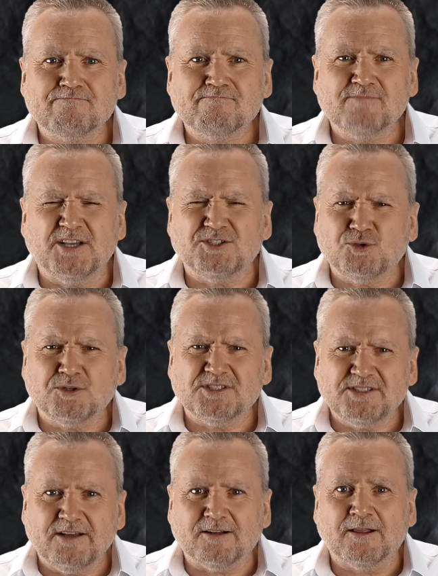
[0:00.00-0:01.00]
He stood
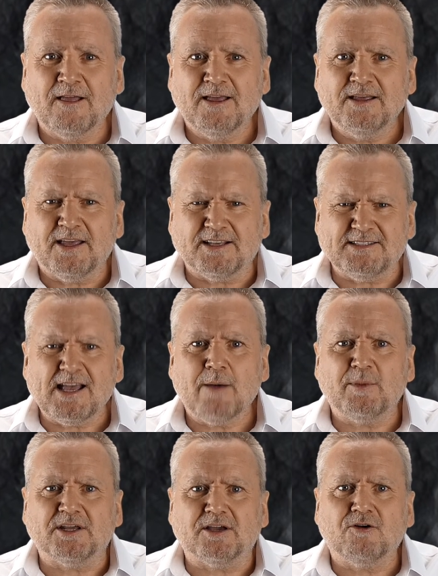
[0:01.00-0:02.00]
still,
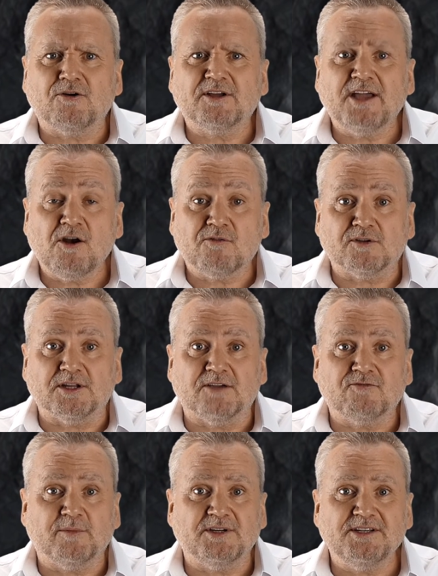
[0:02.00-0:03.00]
examining her carefully
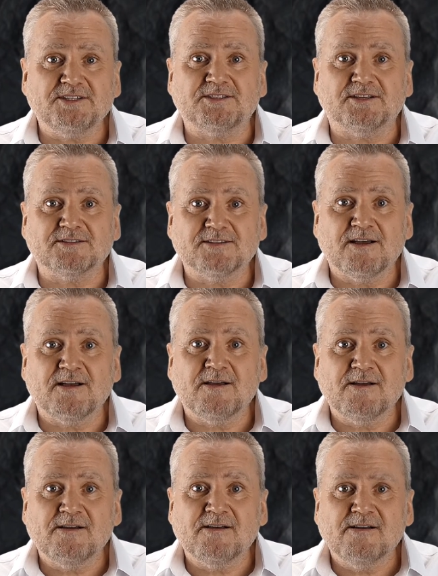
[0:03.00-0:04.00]
from a distance.
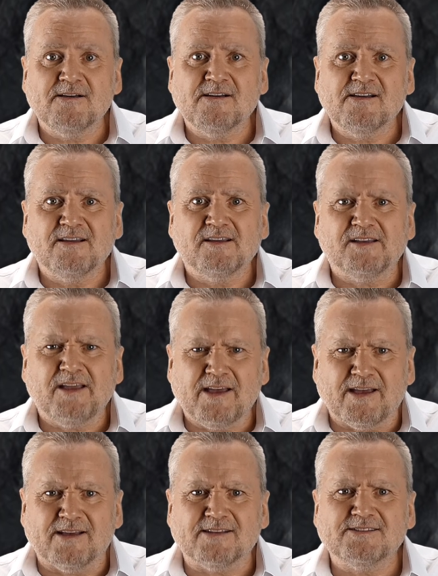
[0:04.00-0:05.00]

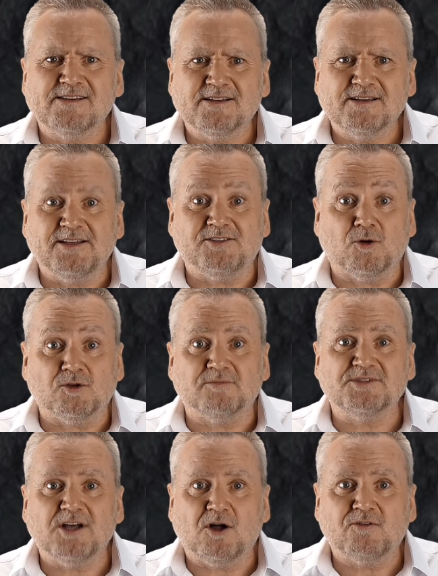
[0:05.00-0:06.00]
Yes, he told
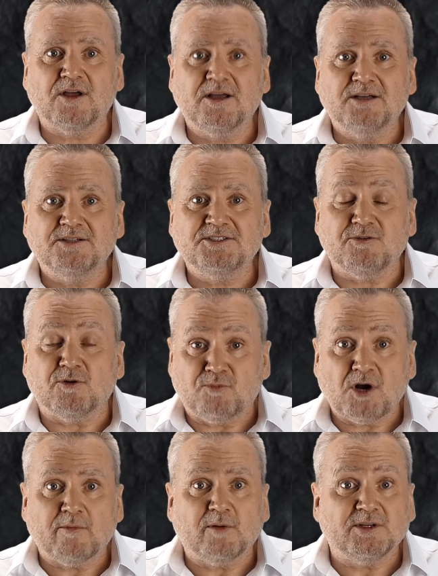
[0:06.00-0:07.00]
himself, she will
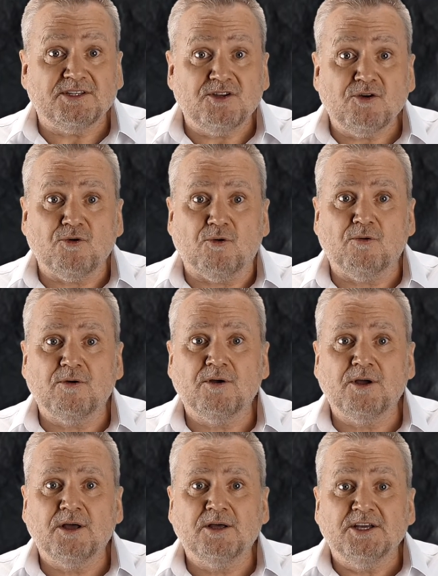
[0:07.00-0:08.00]
probably do.
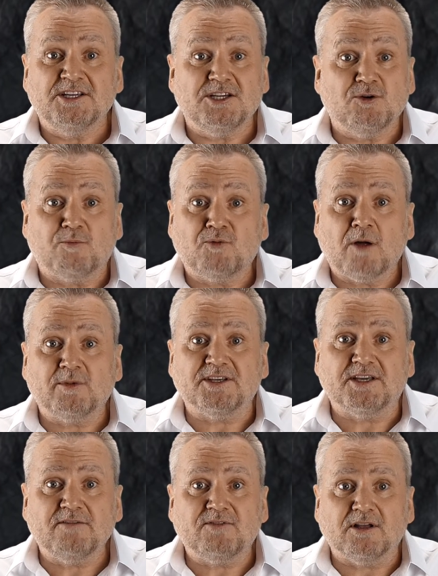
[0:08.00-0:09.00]
She will probably
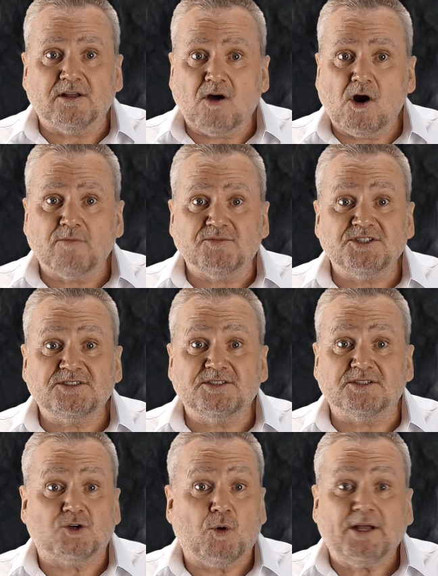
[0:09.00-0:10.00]
give the alarm just
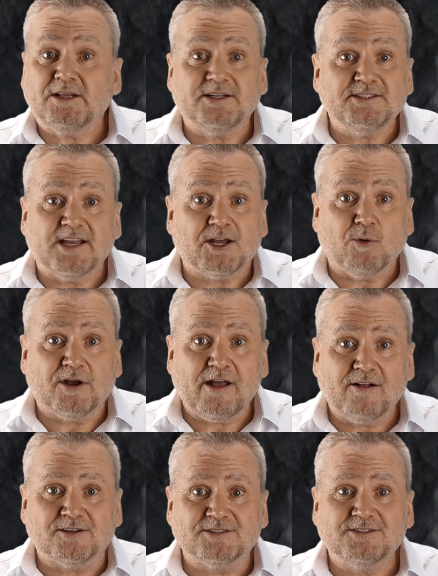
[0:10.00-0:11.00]
as quickly as anyone
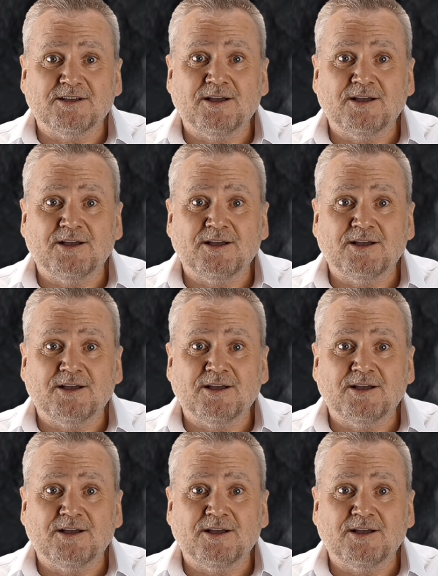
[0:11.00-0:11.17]
else.